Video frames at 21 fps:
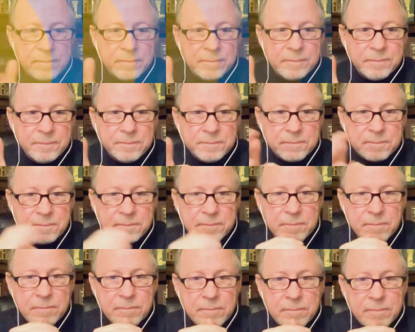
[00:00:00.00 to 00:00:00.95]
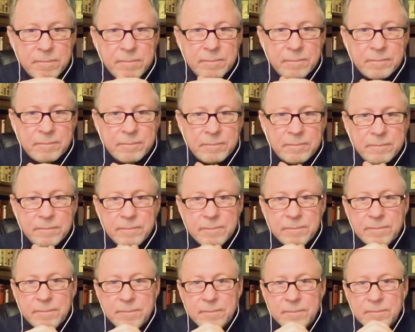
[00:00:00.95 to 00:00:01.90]

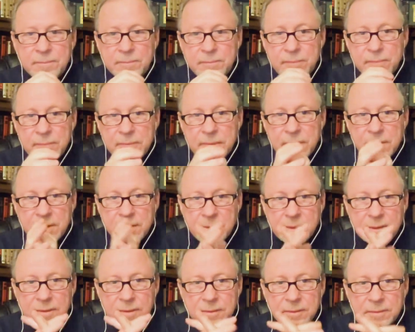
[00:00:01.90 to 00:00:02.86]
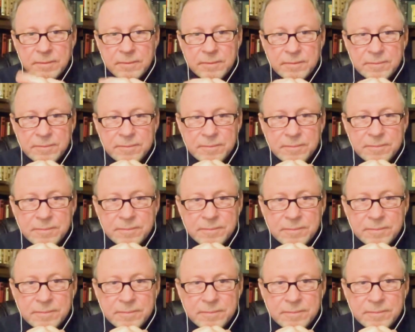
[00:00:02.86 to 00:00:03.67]
This person isn't speaking.